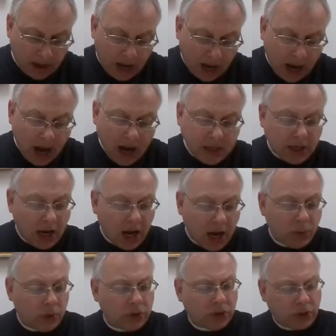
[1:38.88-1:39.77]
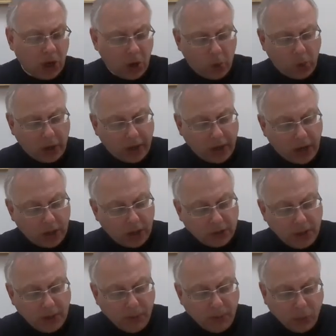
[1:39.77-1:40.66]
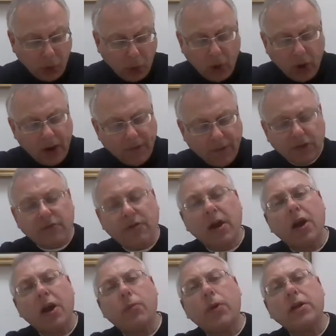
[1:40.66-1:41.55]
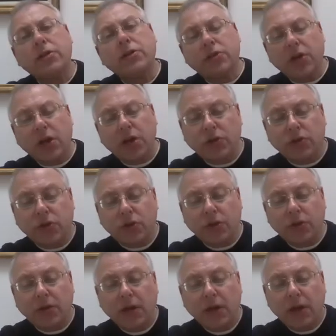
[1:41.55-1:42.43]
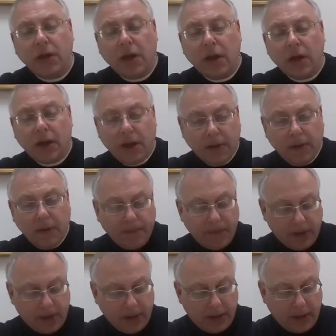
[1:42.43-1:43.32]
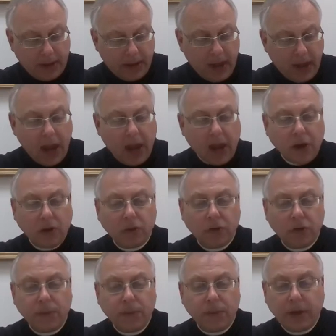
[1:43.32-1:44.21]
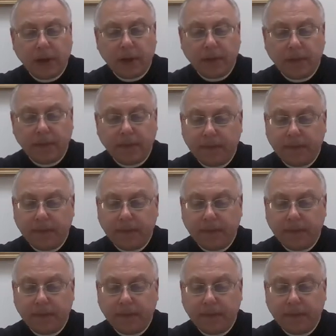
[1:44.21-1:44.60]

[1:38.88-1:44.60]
As I was going out, an employee of the railway station hailed me.